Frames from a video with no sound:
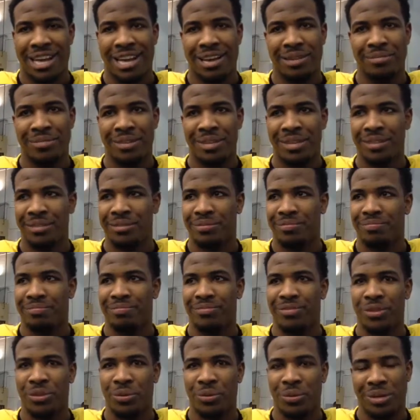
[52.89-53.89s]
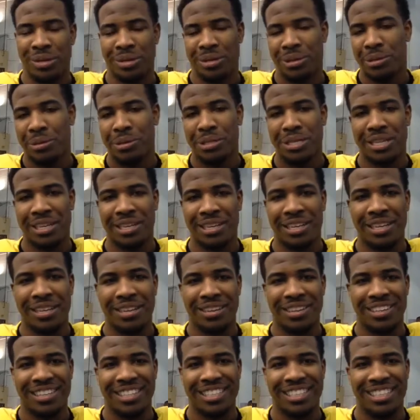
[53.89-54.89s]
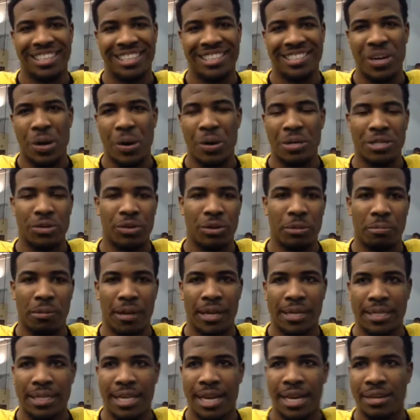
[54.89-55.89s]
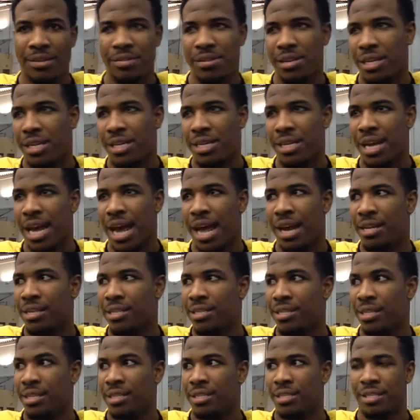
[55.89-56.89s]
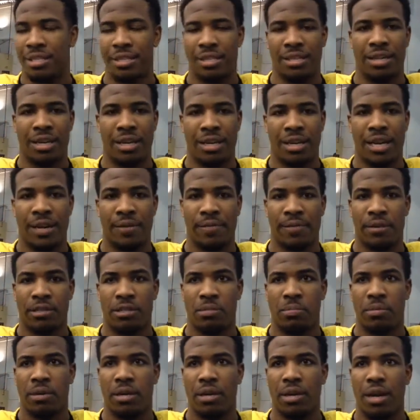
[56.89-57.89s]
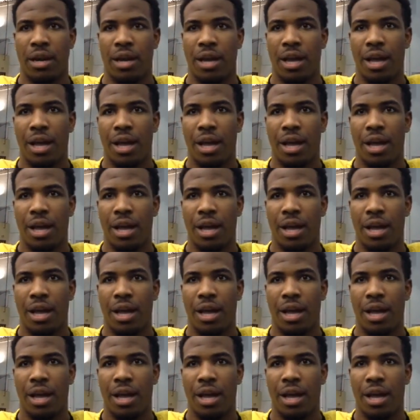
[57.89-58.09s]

I mean, when you're losing a leader, it's hard to replace that. You could kind of sense a difference, but